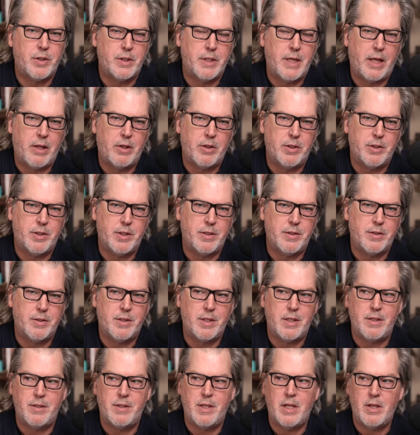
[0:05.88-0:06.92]

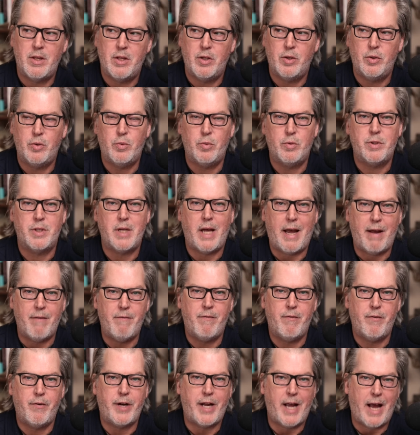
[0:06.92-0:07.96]
intelligence is in the news
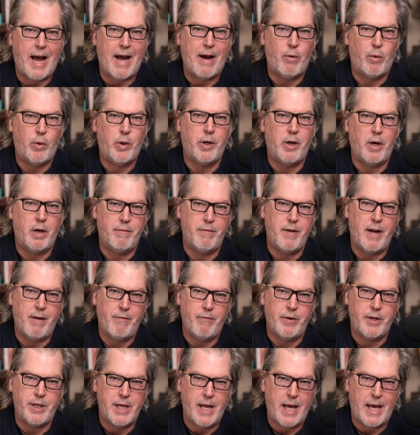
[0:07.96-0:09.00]
every hour of
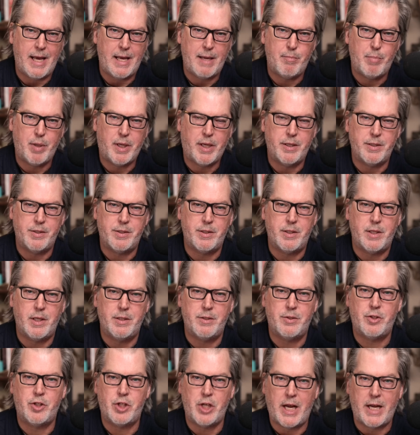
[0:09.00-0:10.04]
every day because it
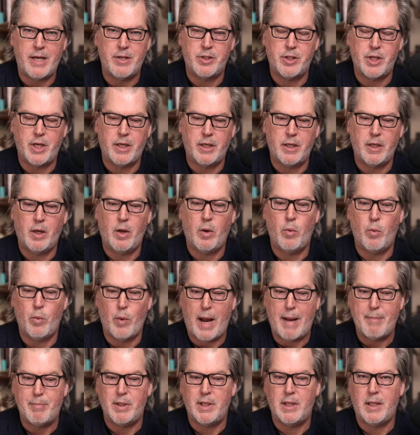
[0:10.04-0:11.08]
is changing
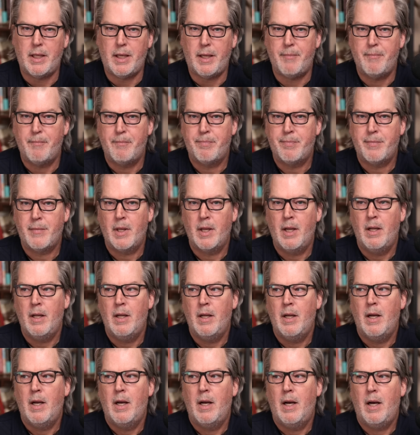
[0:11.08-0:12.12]
rapidly.
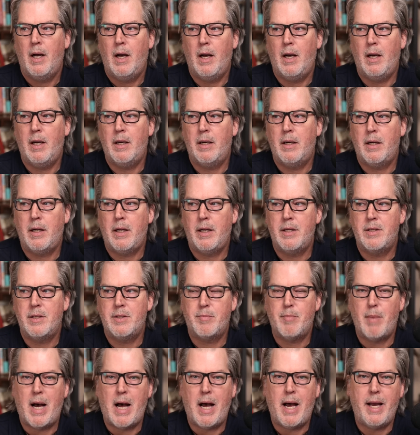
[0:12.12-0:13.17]
It
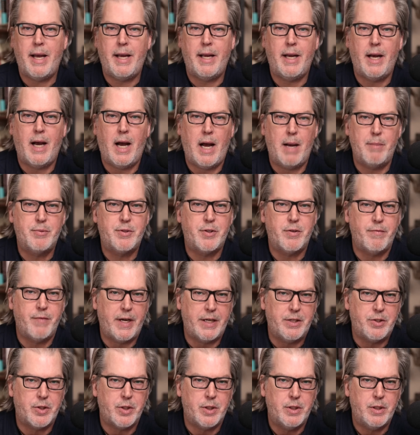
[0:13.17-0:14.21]
is my
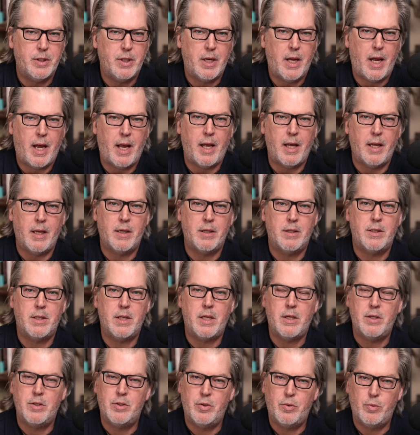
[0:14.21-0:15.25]
observation and
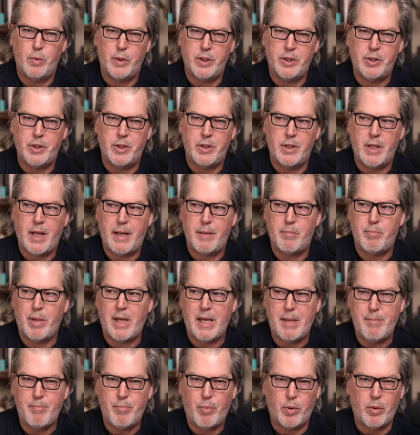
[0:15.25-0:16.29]
intuition that
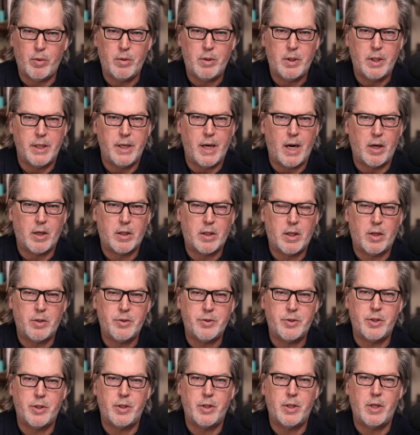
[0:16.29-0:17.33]
people in our
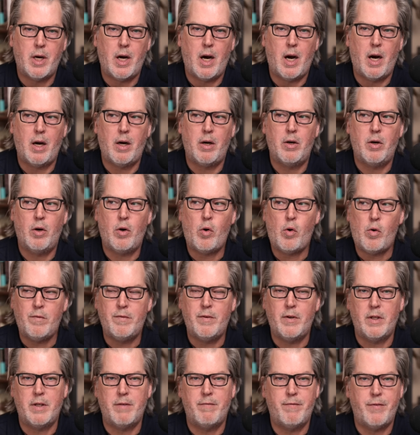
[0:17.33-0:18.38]
culture are
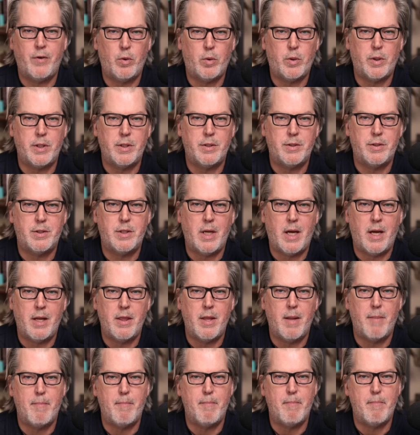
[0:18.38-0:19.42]
overly focused
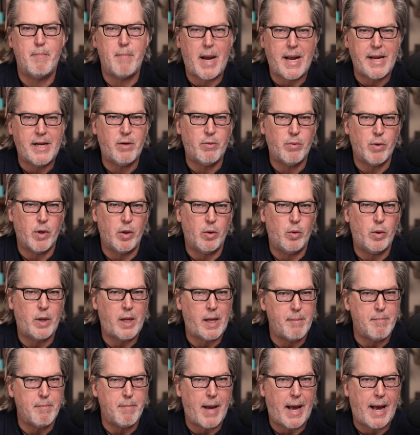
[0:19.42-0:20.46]
on the micro
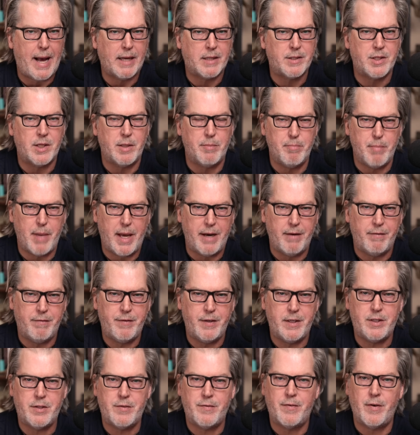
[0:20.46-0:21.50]
impacts and
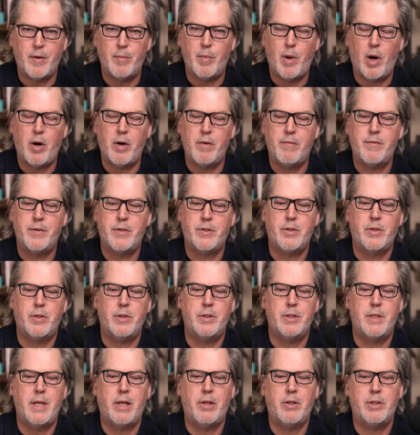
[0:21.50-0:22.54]
benefits from artificial
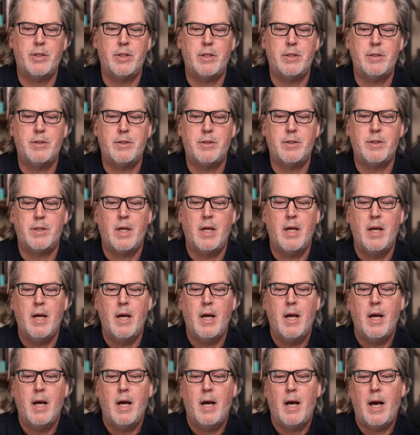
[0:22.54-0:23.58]
intelligence,
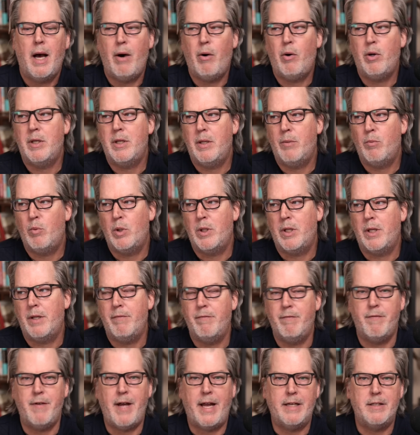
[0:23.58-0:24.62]
how it will
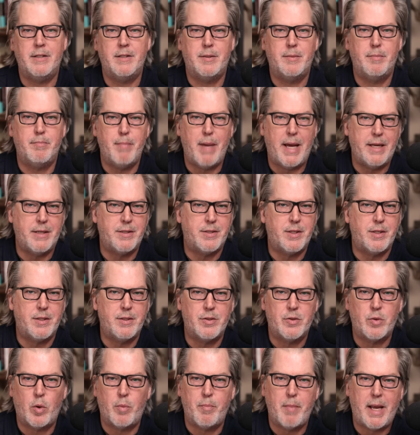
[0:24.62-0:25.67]
invent
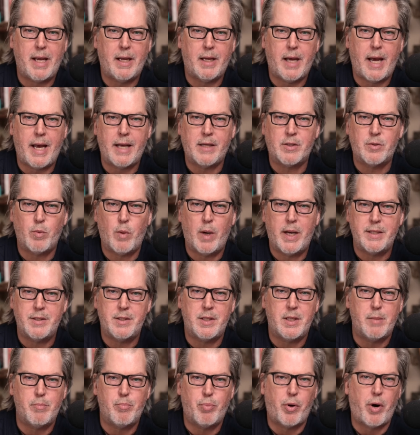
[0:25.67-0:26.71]
medicines or make
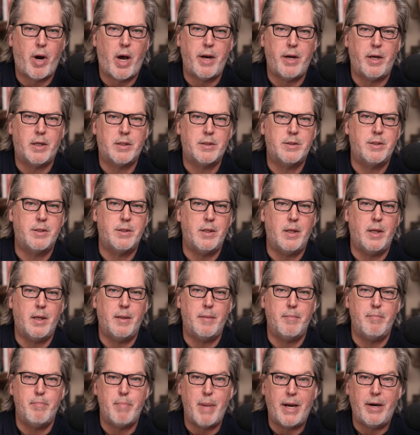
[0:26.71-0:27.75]
XYZ product
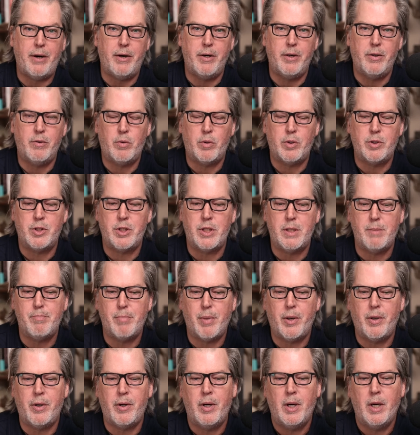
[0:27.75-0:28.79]
better or
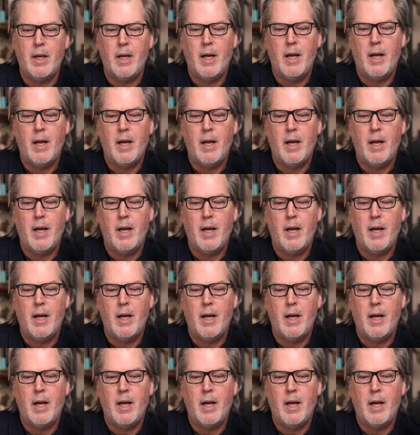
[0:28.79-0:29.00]
cheaper.